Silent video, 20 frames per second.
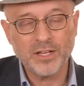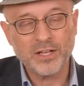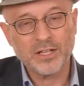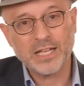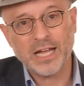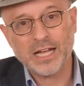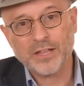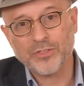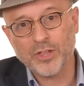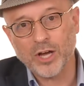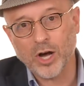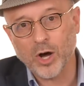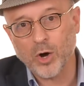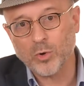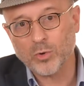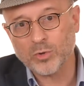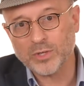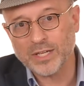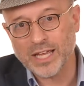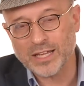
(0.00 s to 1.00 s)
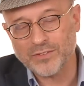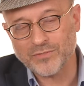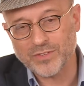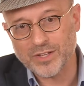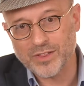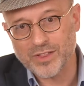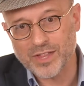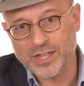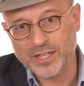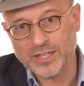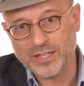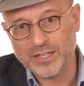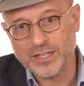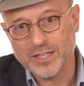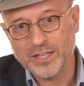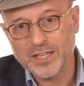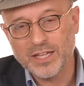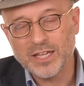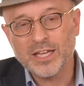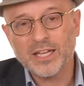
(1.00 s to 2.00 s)
like the old David see.
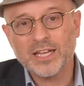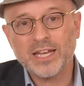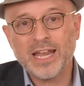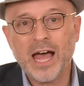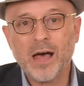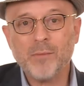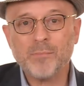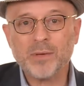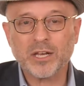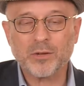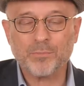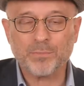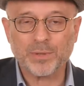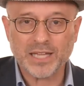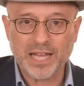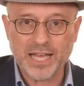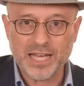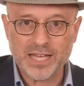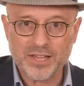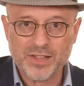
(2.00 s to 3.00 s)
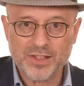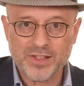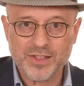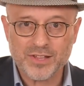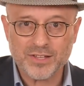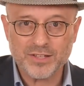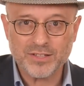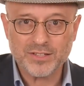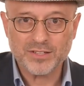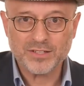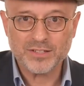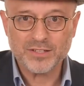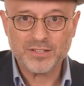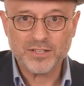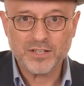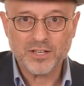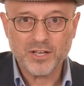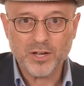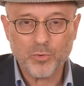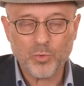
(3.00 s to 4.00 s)
Now I'm at a place
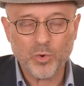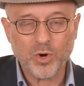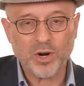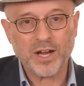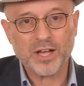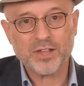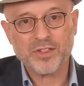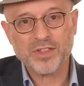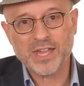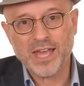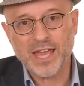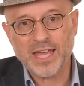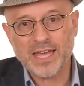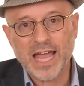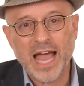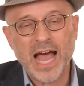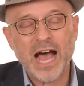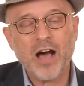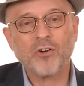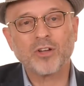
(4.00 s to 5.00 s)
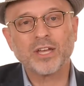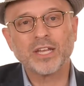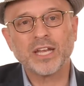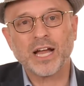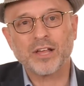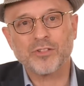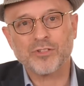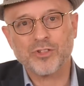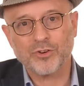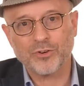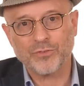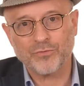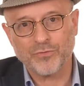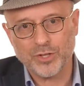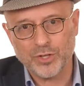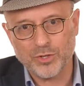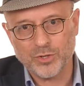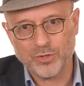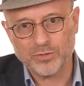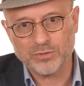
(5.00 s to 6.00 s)
where I say, how can I serve
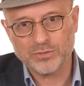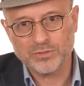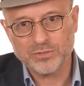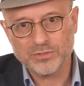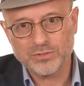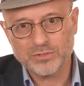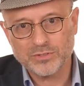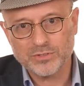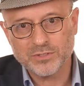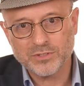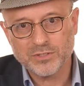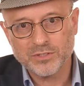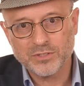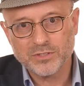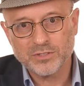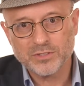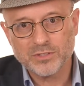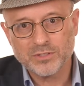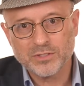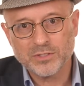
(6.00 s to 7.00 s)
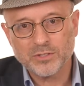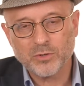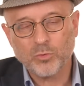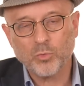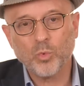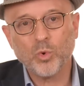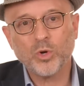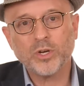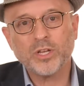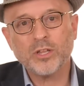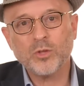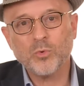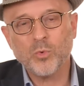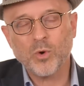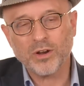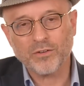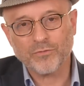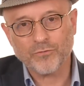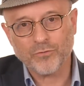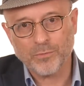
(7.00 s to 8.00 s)
you? What do you
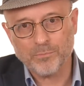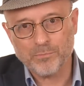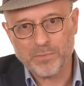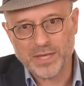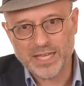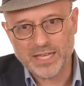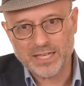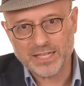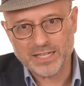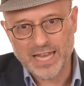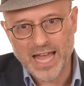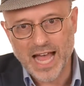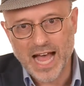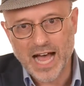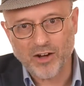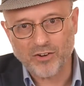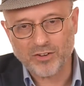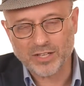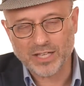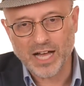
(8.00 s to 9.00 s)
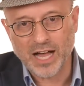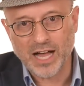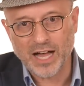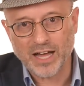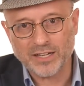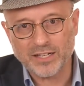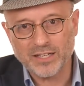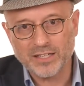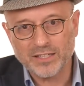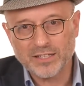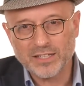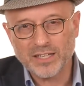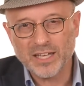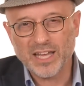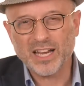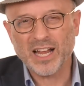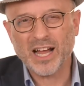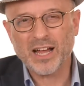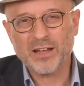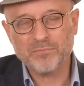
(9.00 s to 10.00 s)
want from me now, God? And
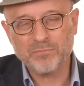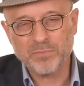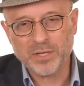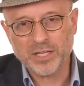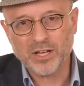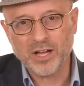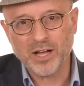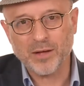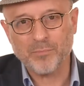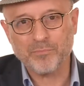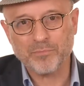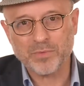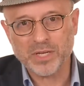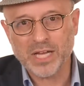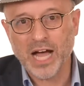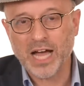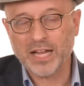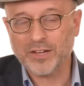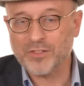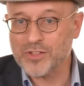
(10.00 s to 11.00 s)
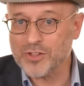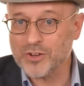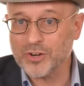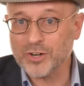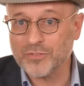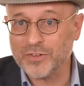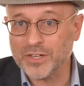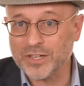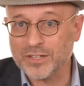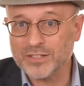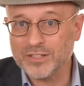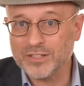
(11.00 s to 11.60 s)
I've become God's servant.